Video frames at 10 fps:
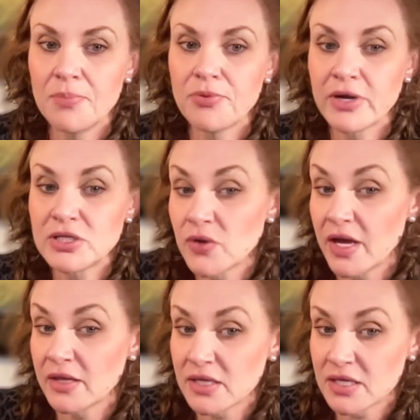Parental
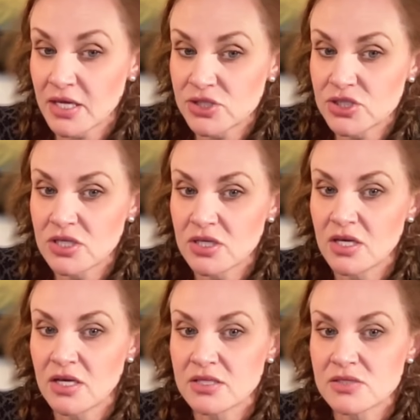alienation,
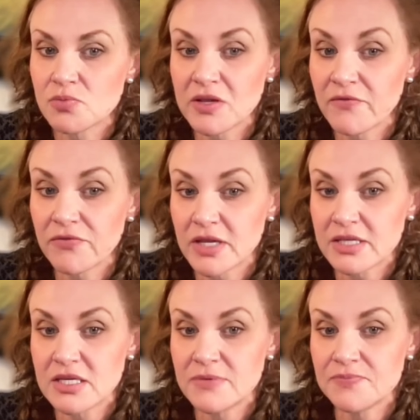it's when
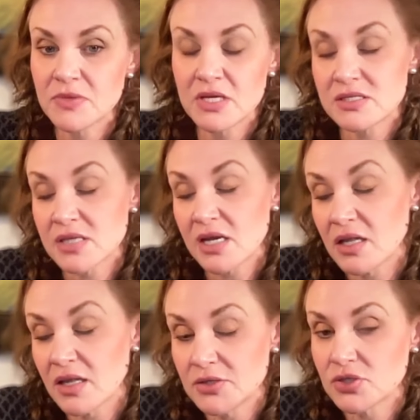inflicted, it's
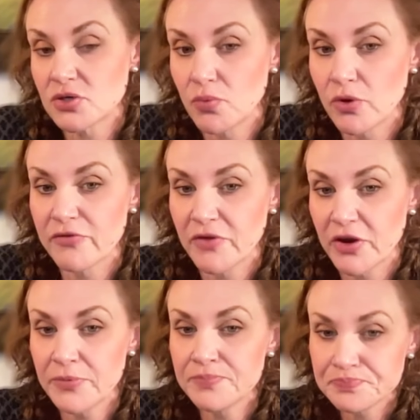psychological
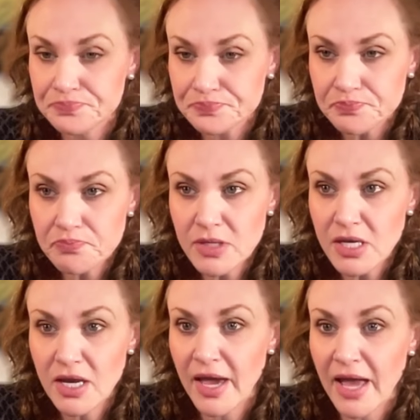warfare
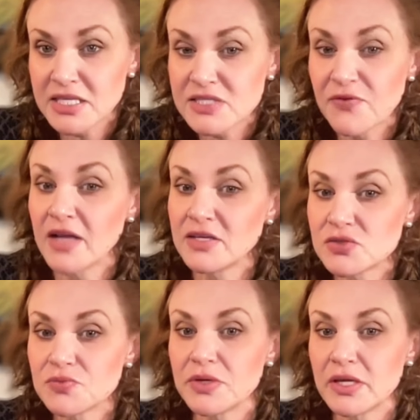at its
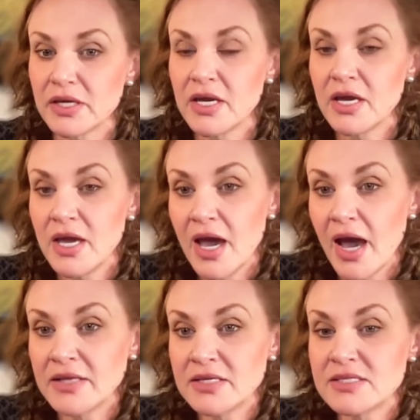finest, really.
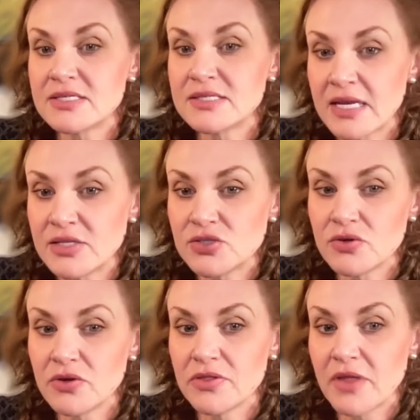And it's
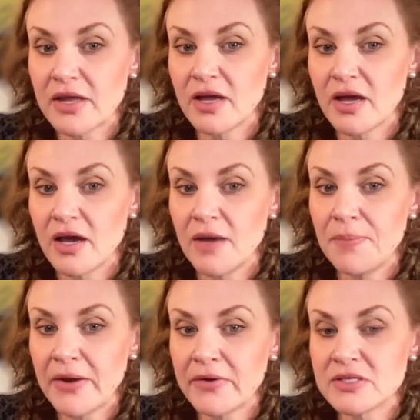essential that a
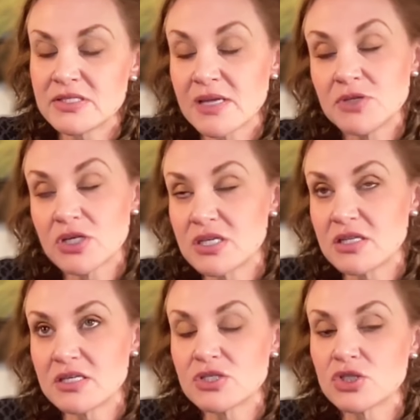parent subject to
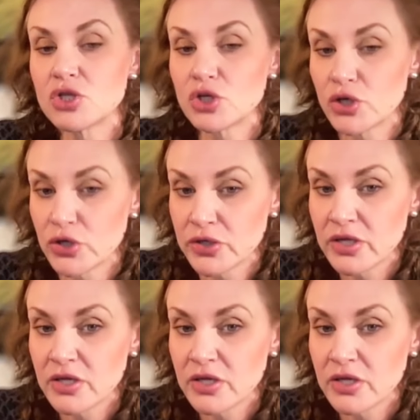this learn